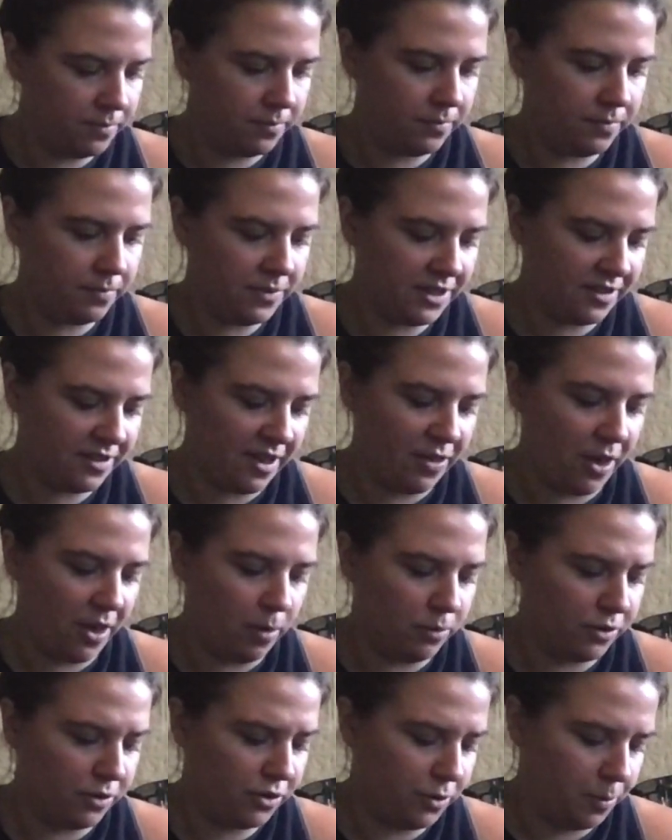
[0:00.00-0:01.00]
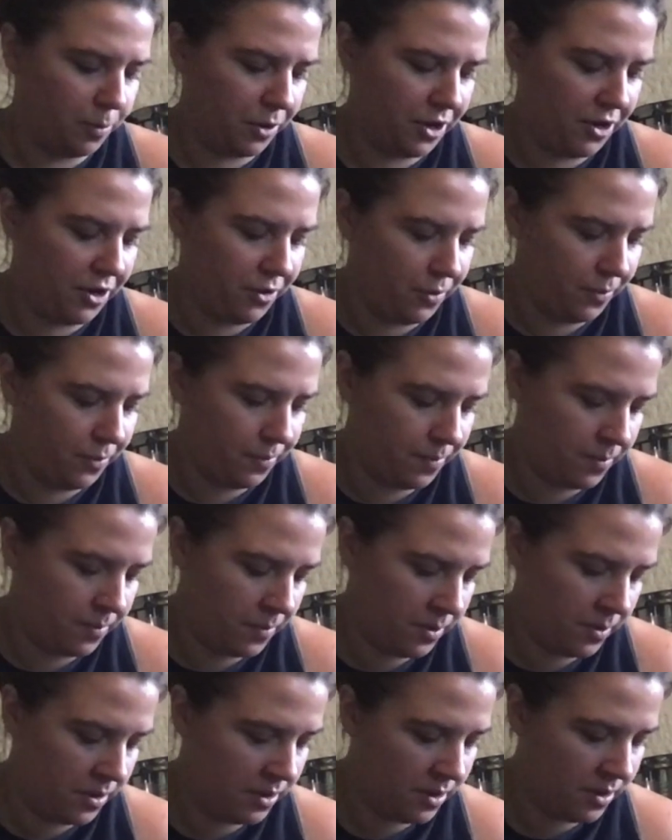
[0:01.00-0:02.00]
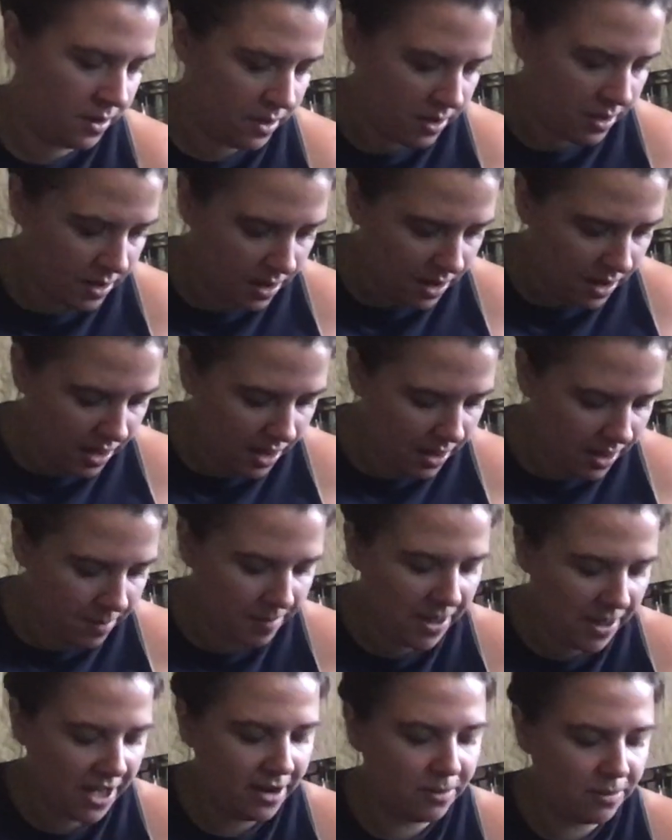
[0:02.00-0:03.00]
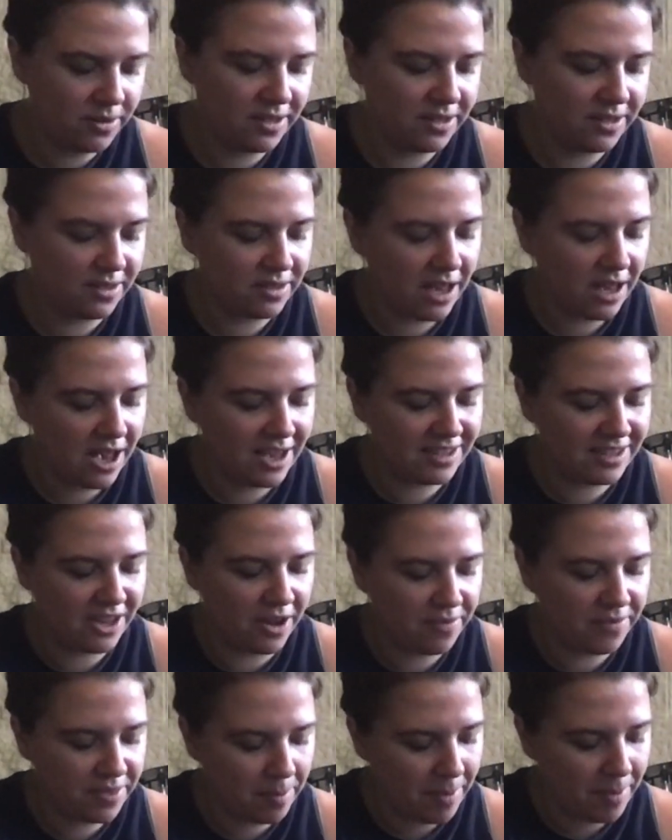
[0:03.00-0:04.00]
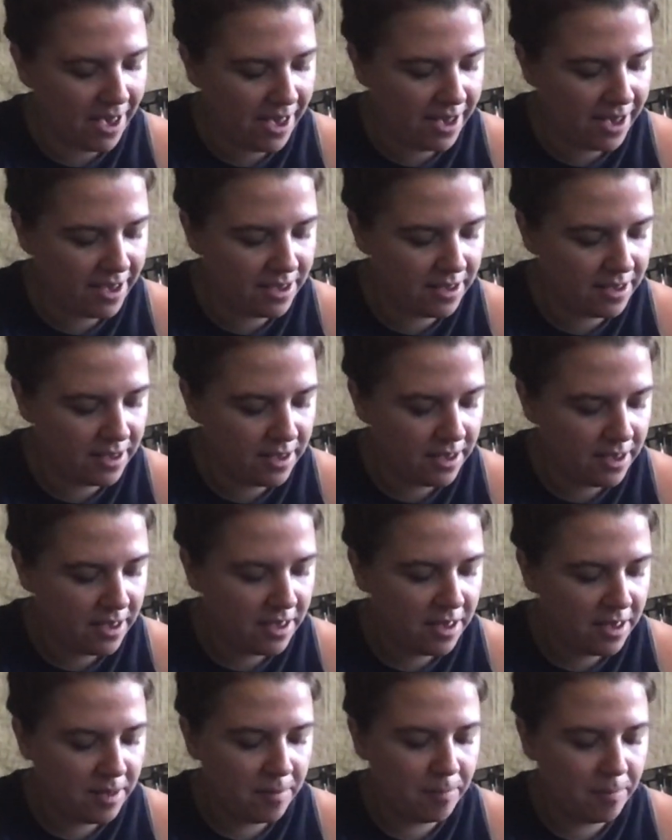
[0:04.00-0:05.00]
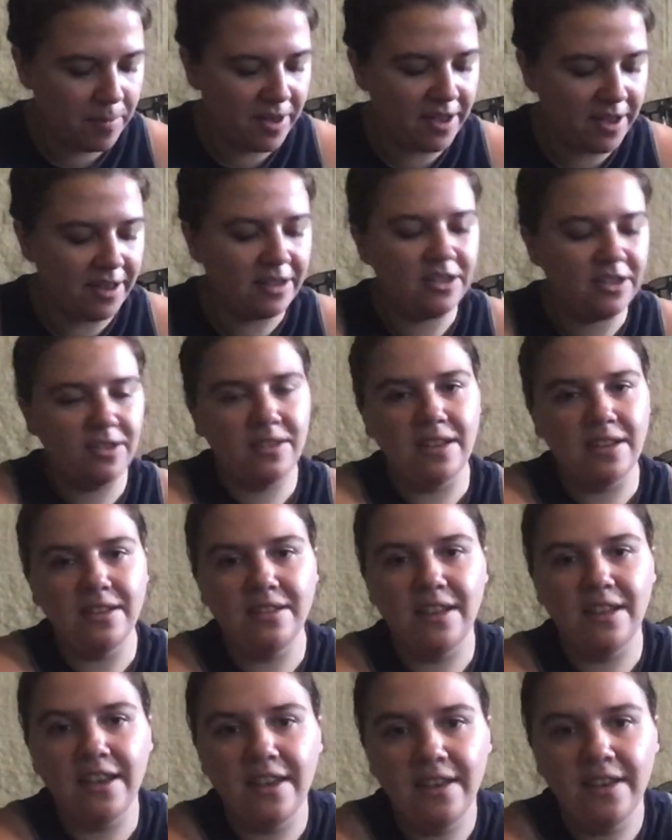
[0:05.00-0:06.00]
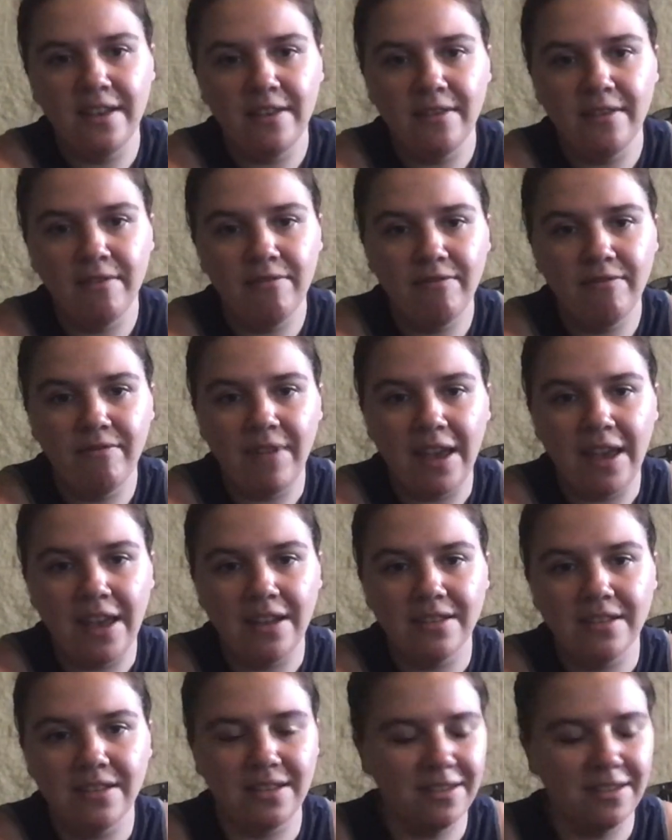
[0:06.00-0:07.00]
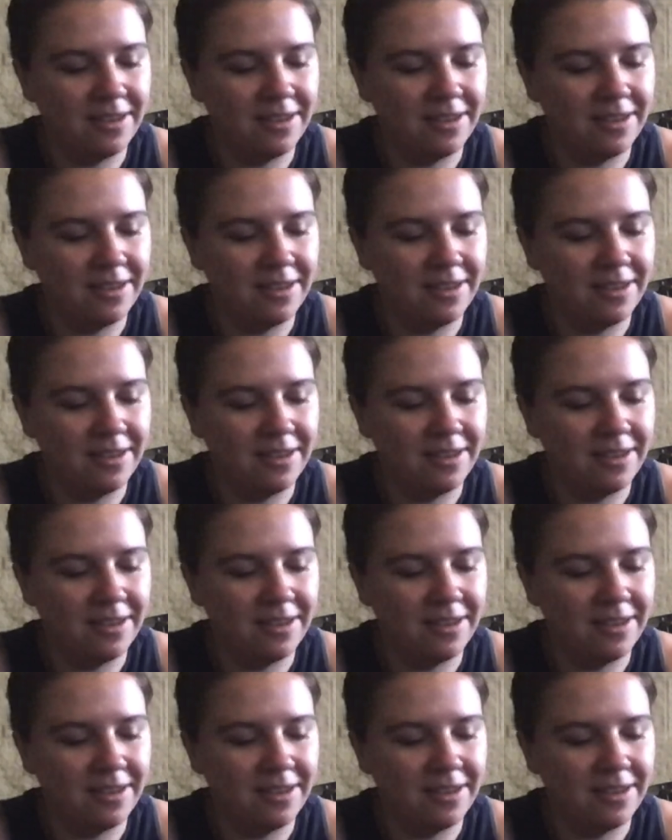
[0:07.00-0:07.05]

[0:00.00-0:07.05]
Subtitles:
This I thought was super cute. I don't see a size off the bat, but it just says like Vans.